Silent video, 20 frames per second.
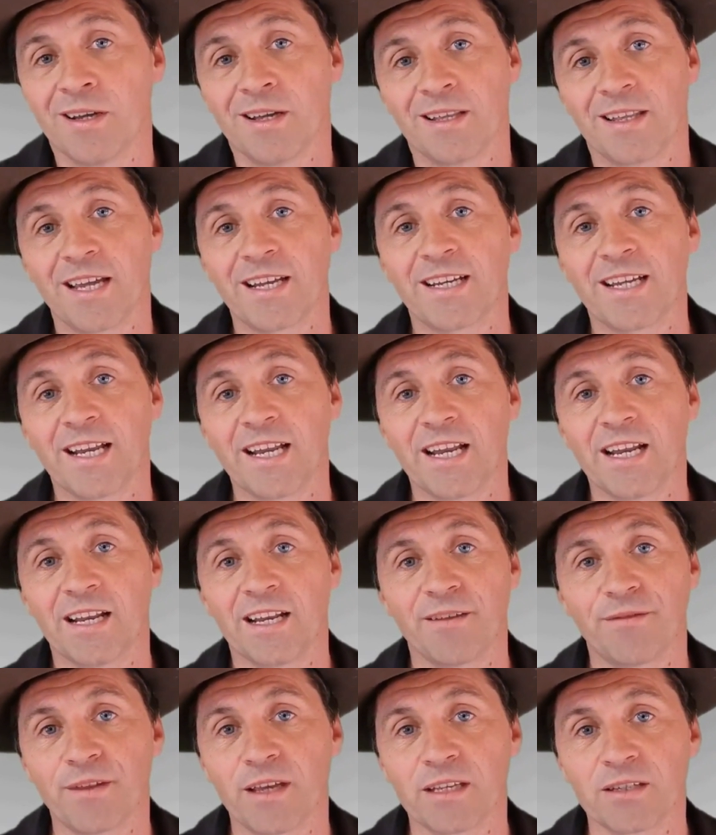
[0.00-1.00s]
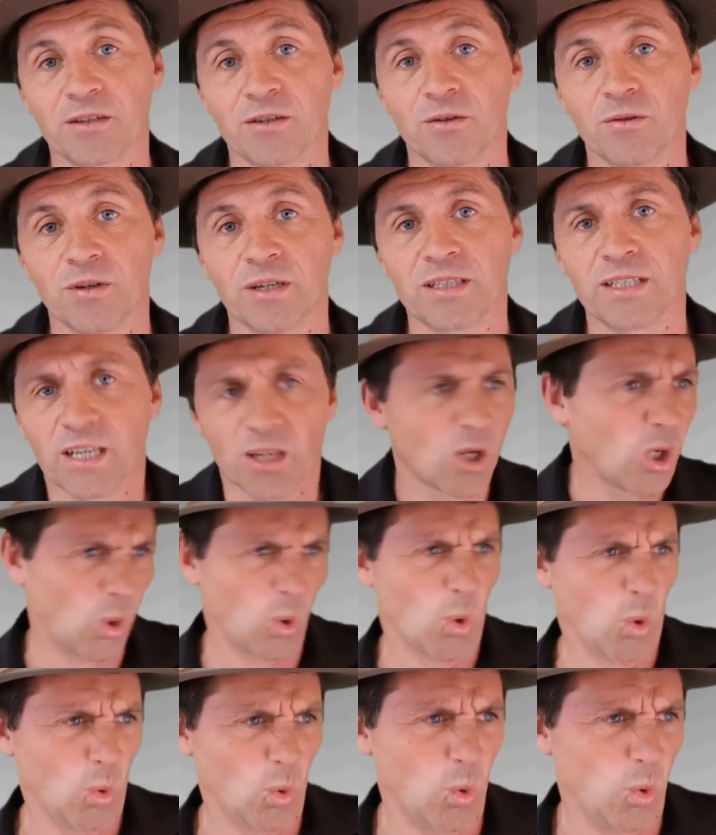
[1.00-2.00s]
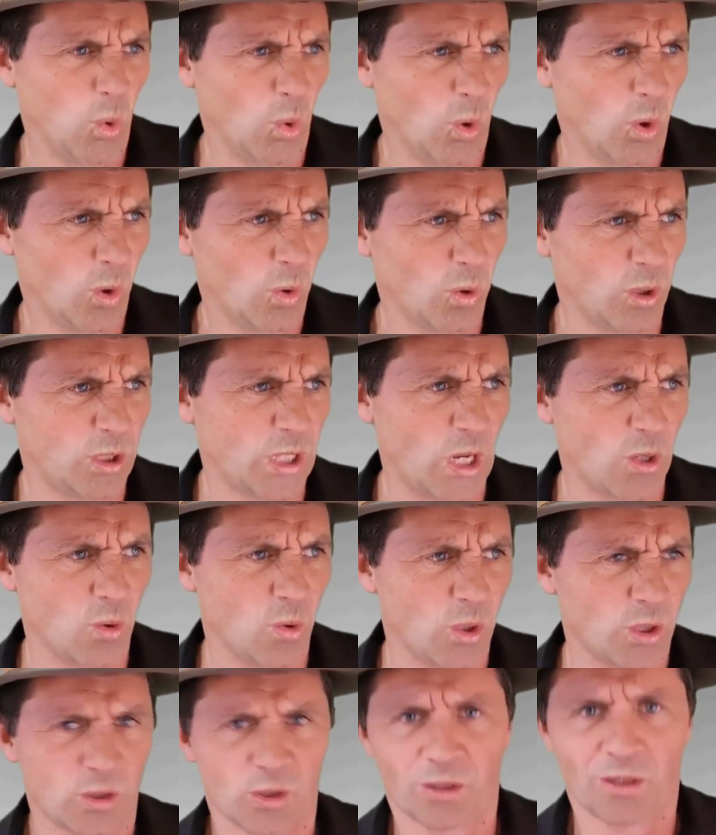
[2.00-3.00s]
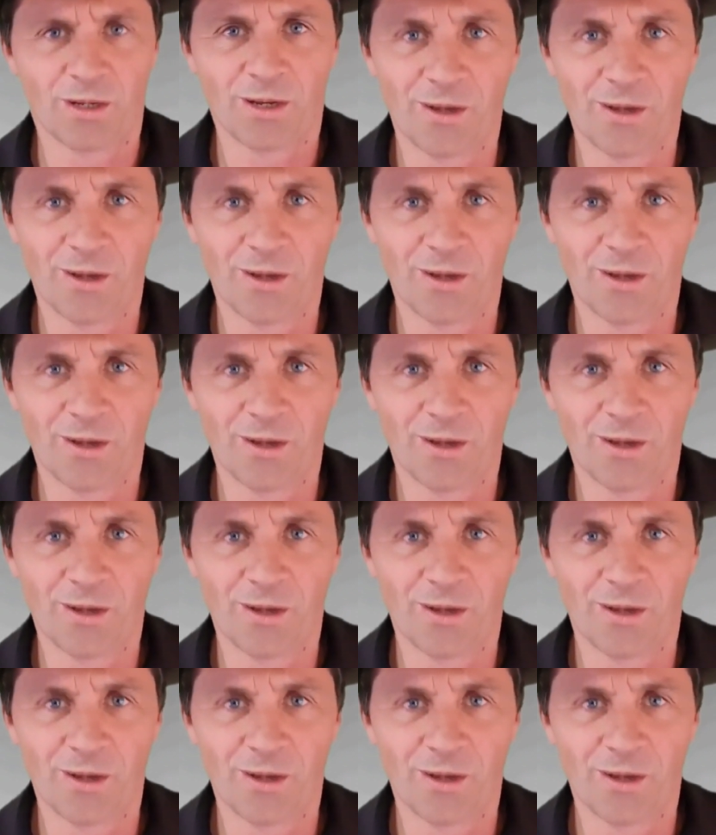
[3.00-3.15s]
They'd get in it and if there's a noise, they're like, ooh, what's that noise?